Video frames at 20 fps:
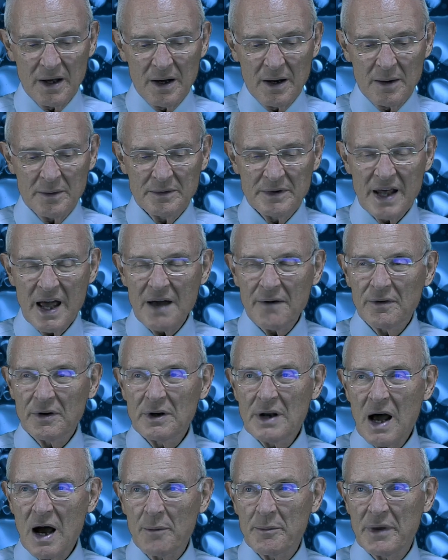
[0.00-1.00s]
David
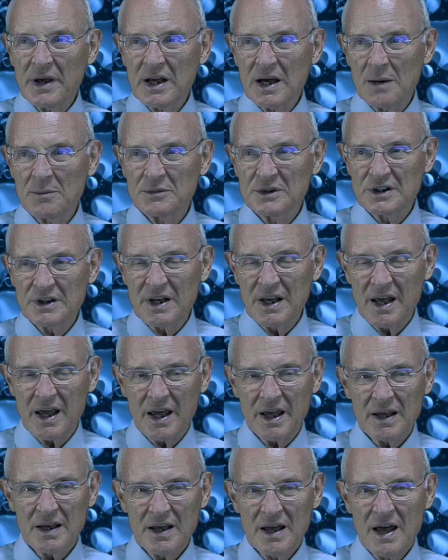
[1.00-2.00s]
now becomes
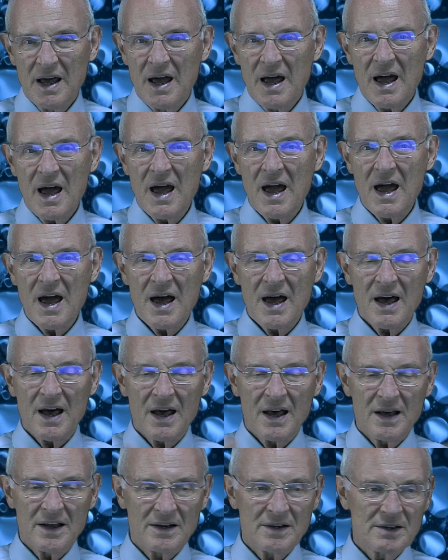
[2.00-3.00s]
king,
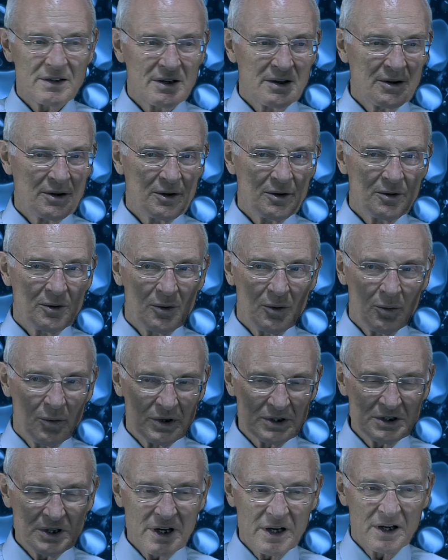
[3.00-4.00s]
and
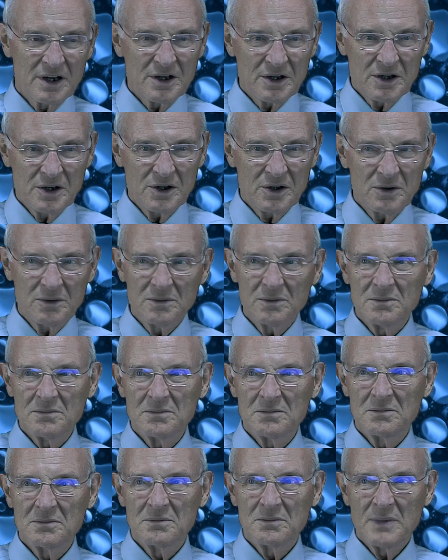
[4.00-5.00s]
what's he going to do?
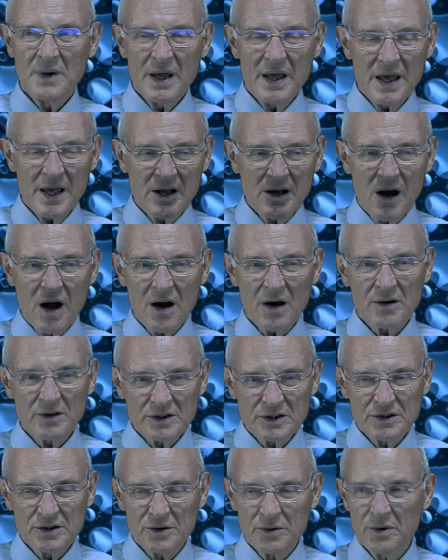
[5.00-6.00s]
He
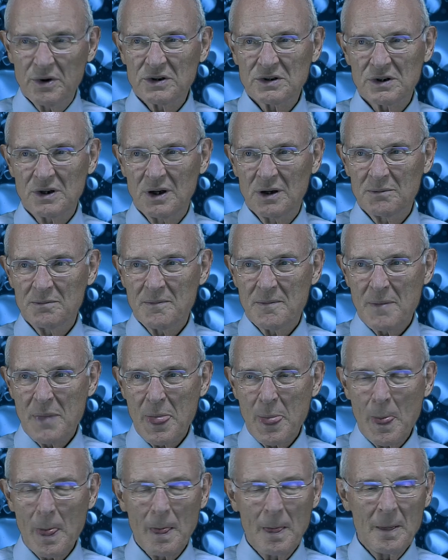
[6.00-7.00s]
conquers Jerusalem,
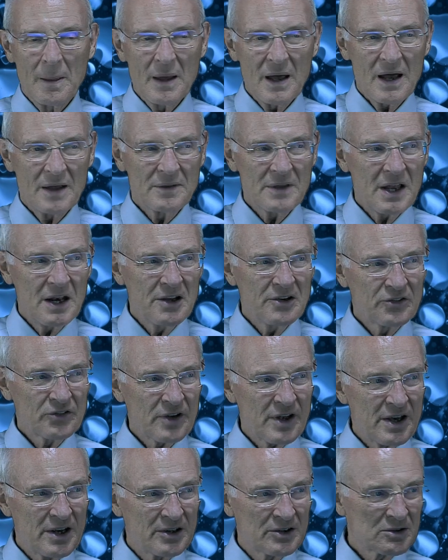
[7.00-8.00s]
and then he
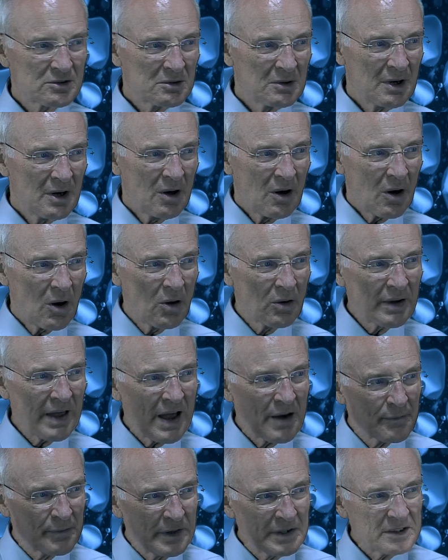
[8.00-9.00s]
says, okay,
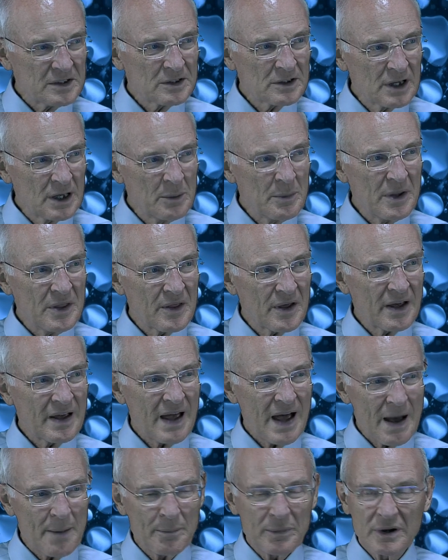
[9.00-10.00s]
if this is going to be the
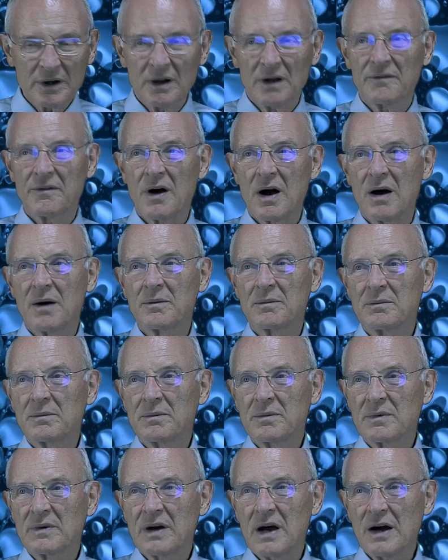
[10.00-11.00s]
capital of our
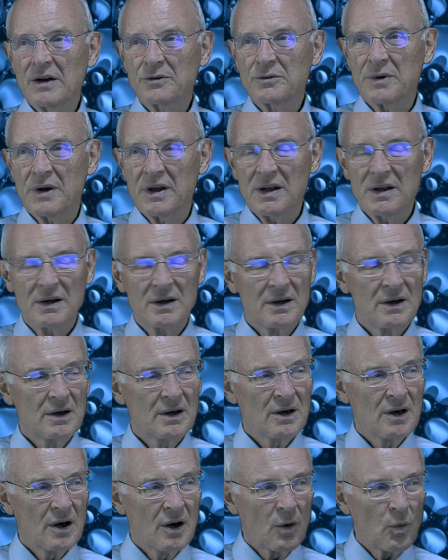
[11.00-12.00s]
country,
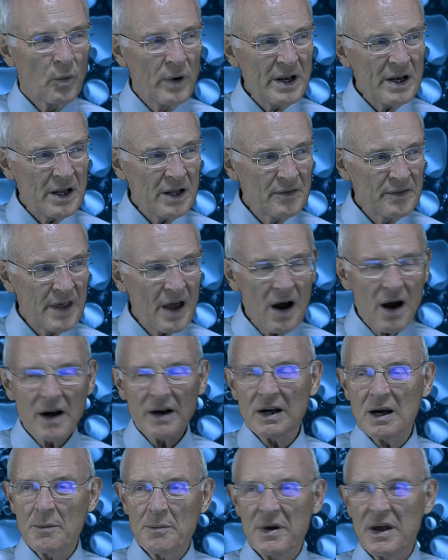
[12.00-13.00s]
we need the Ark
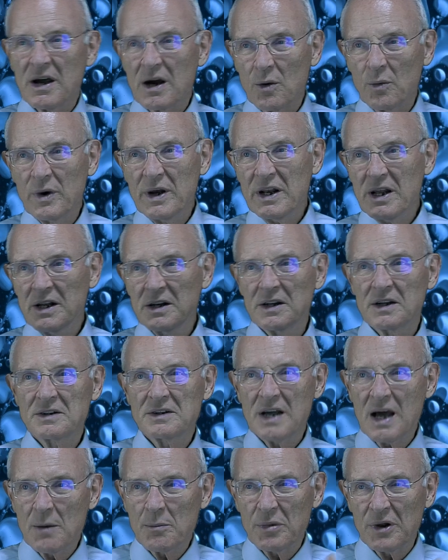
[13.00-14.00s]
up here. We need the
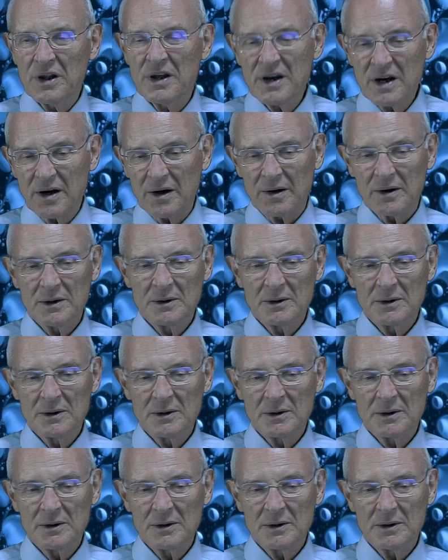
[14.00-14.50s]
temple here.